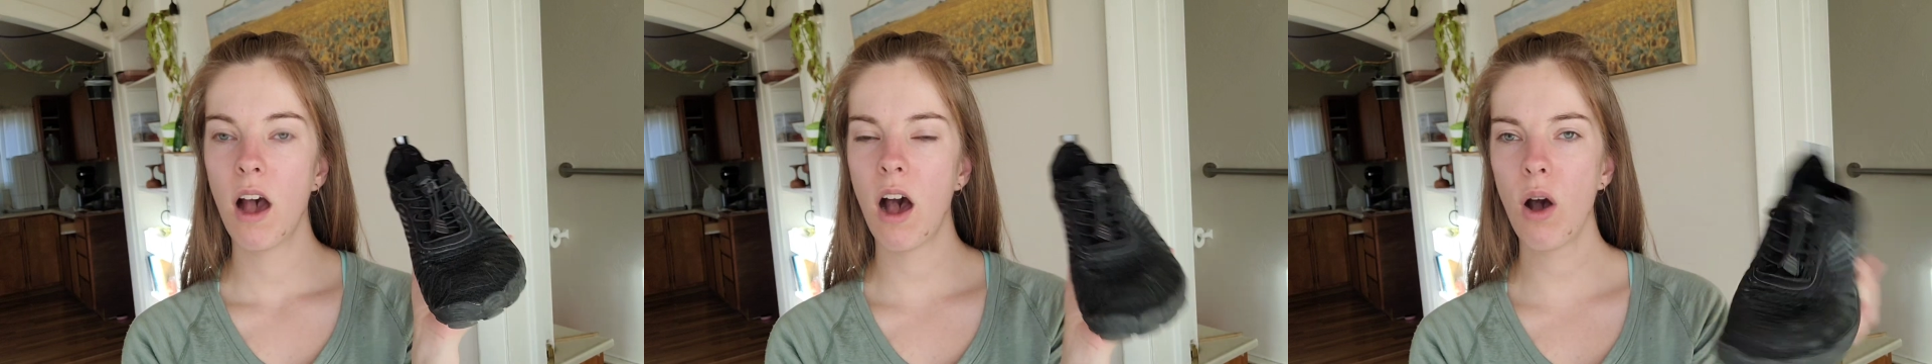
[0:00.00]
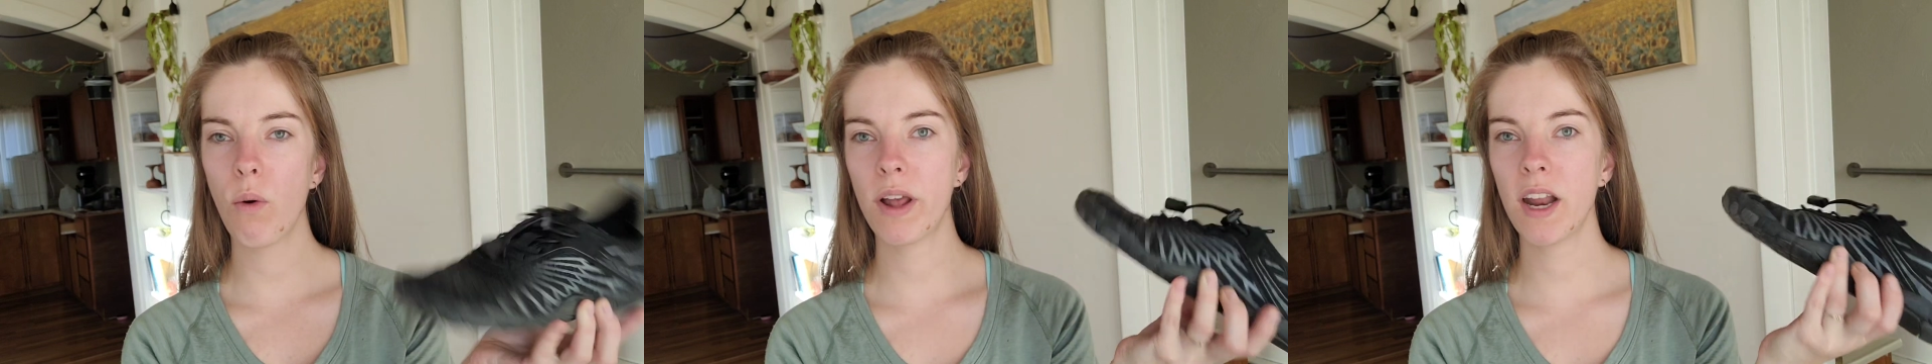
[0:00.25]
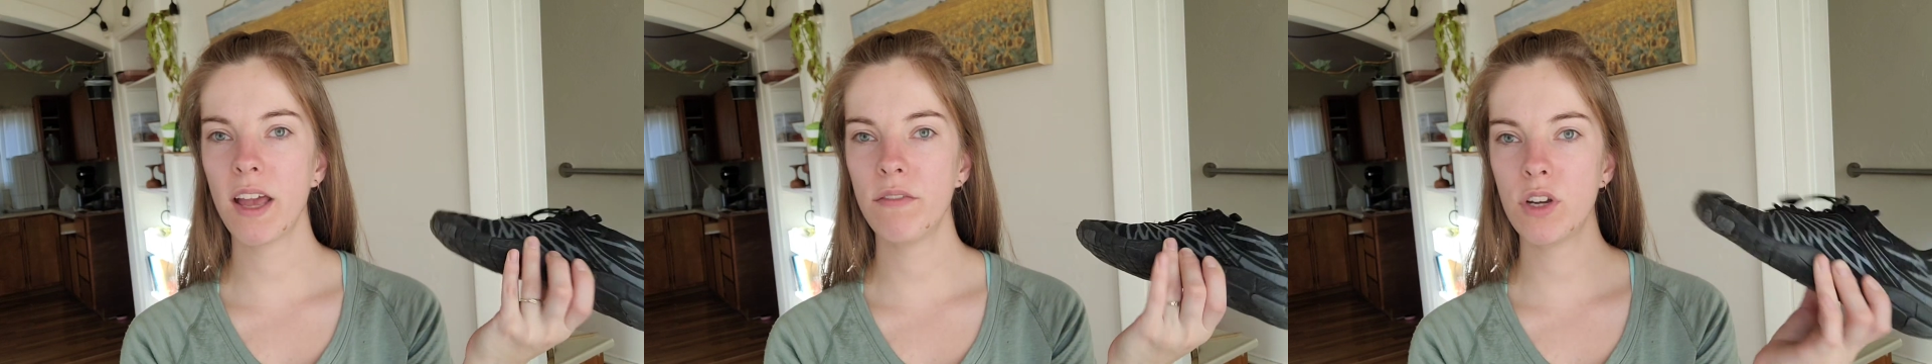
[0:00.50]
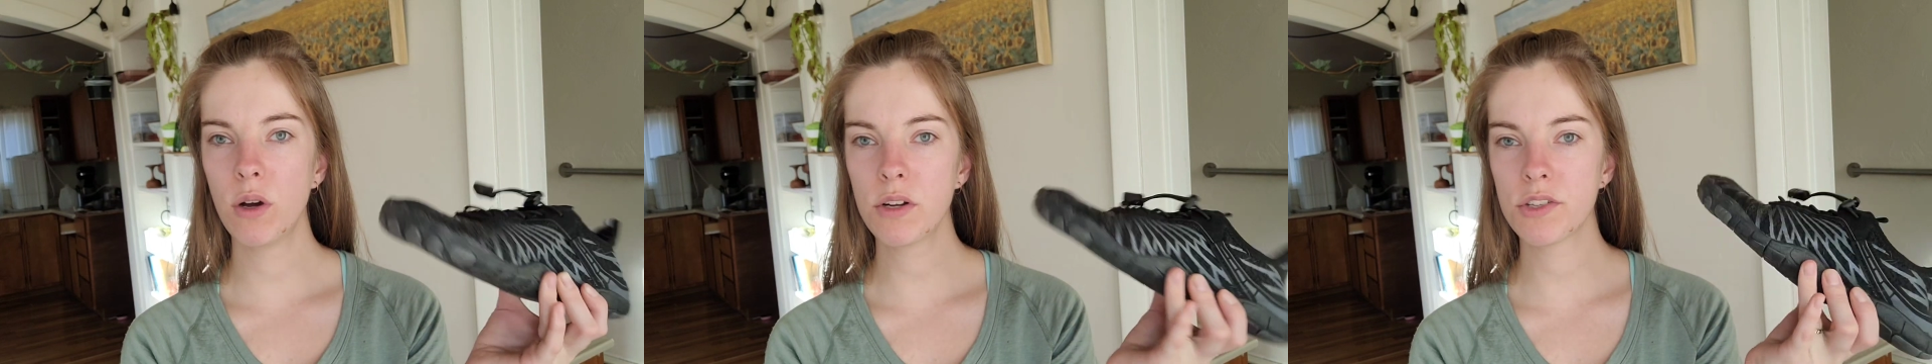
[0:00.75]
Oh, and I have
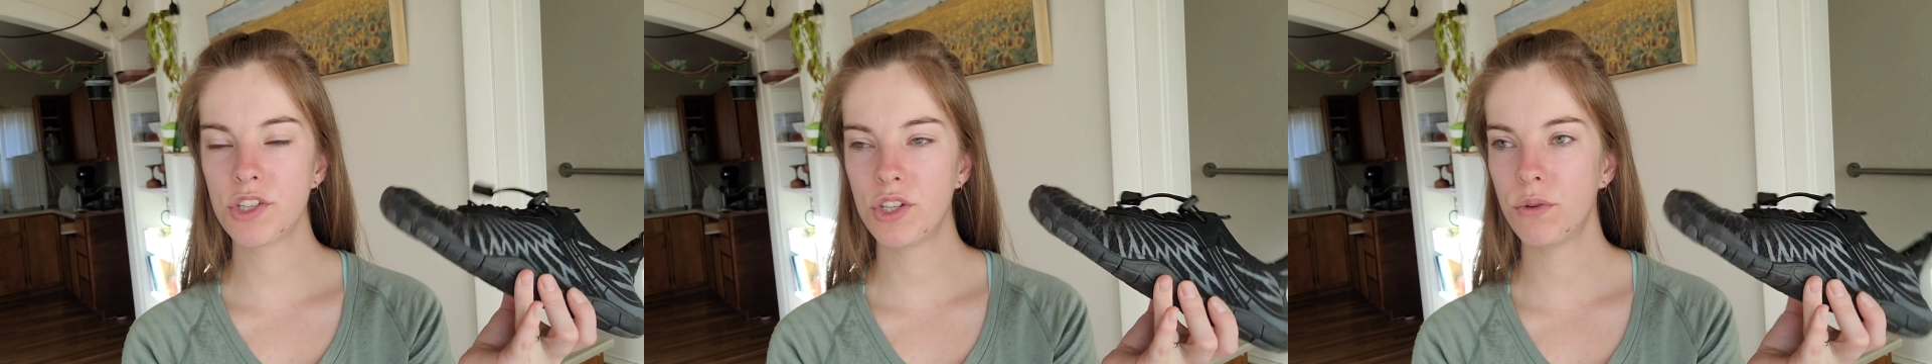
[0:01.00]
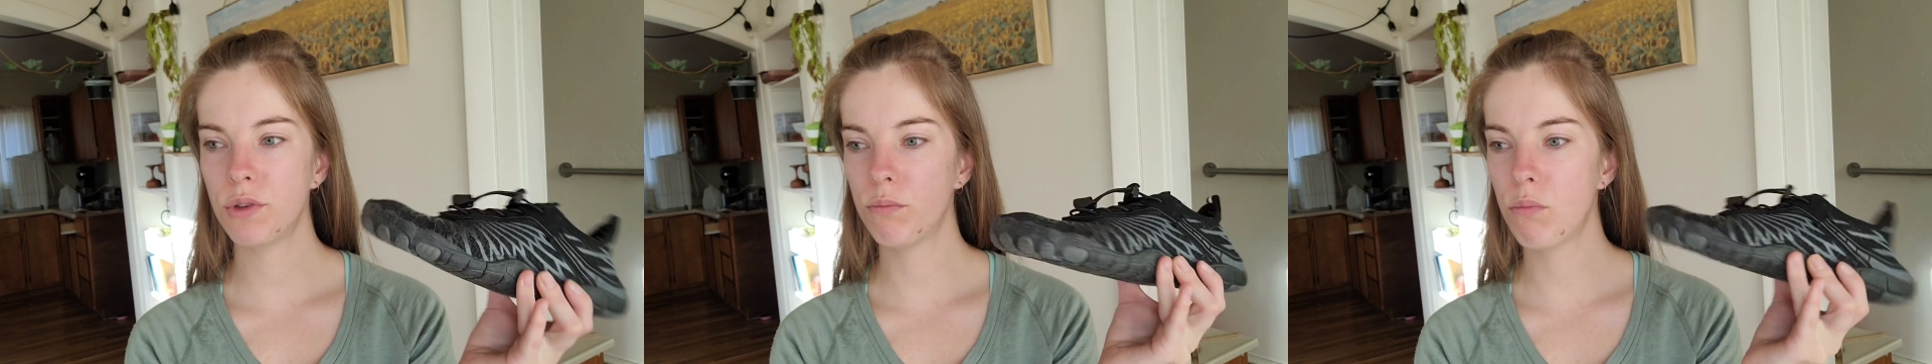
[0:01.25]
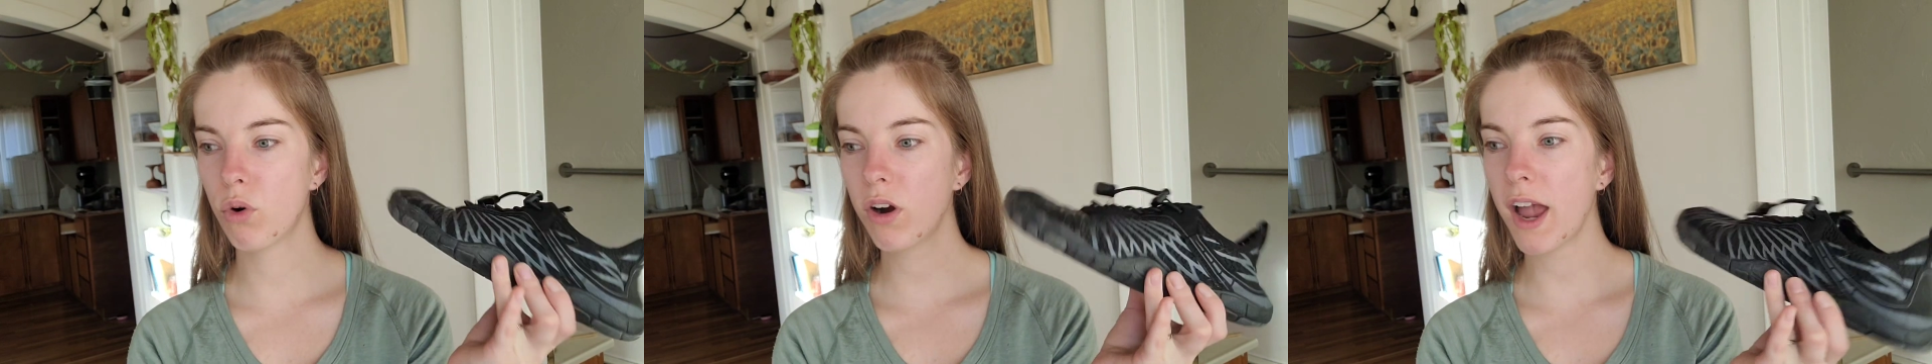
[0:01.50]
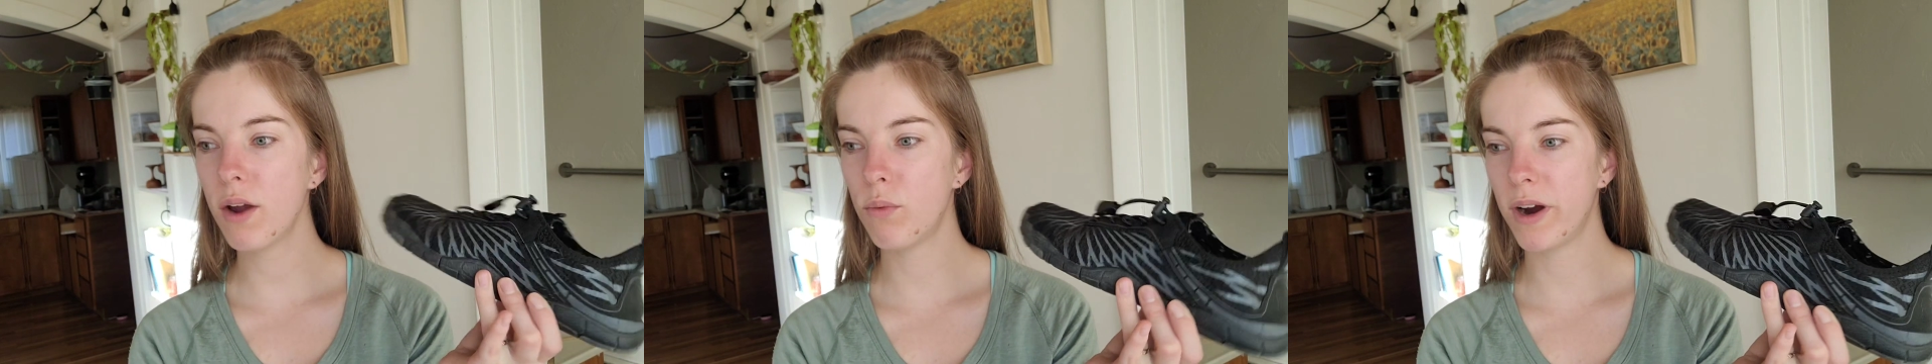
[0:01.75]
noticed too, the more
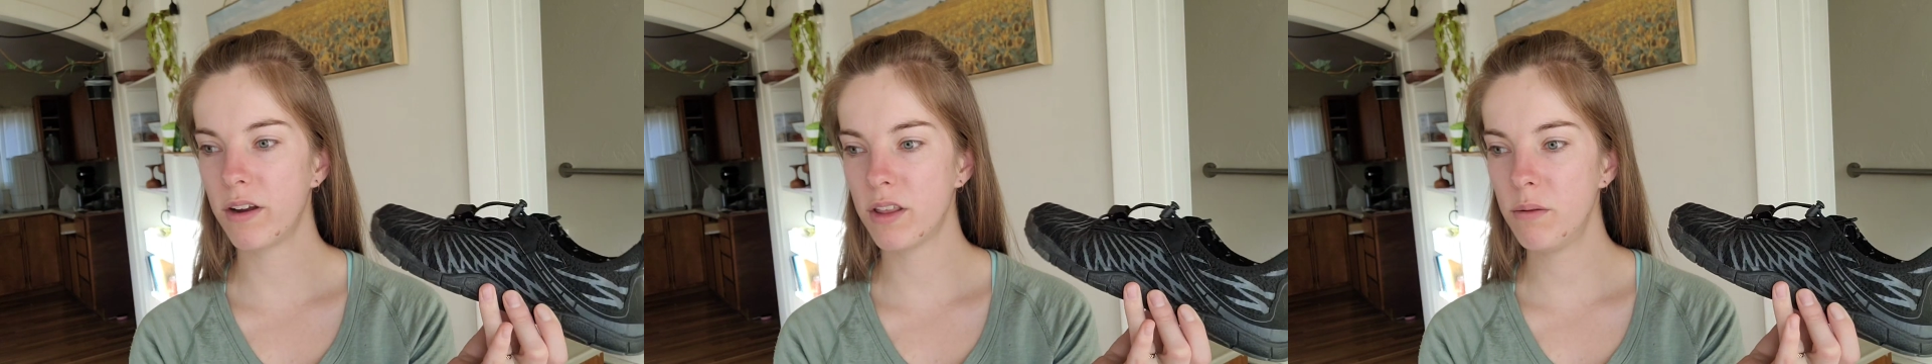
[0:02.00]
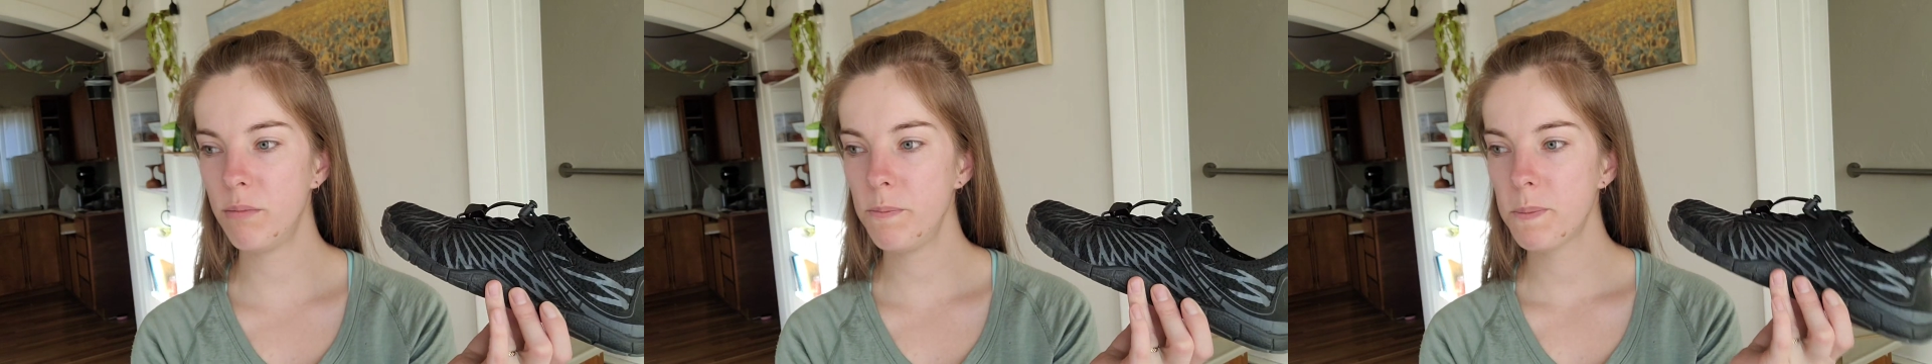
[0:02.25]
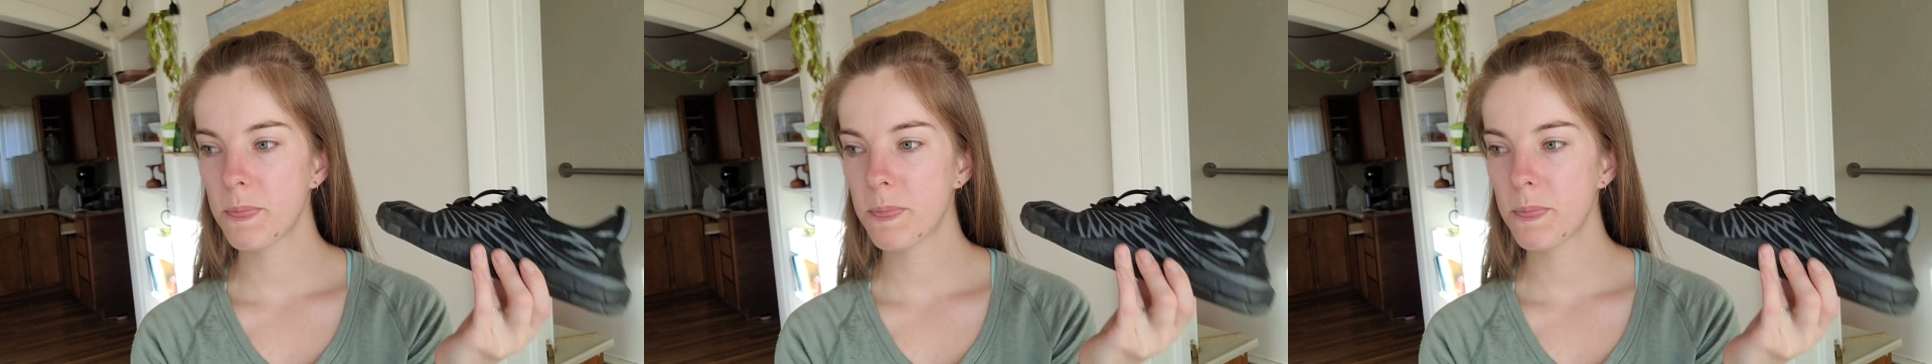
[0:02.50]
I wear them,